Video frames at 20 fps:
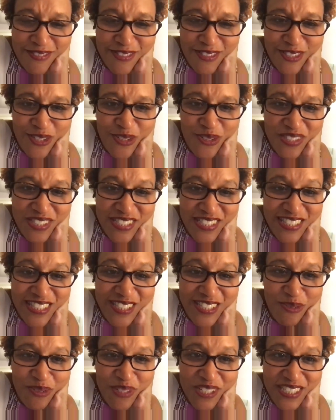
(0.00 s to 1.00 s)
So in
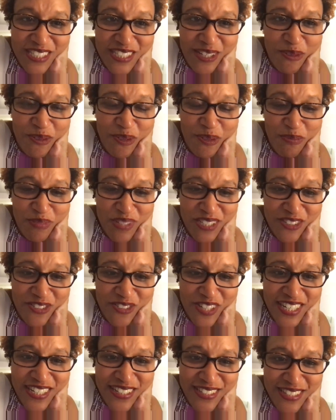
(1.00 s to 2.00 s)
6 weeks, I won't be
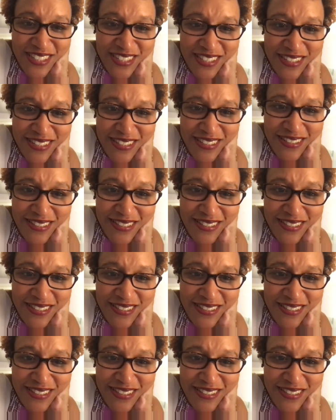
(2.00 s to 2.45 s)
drowning.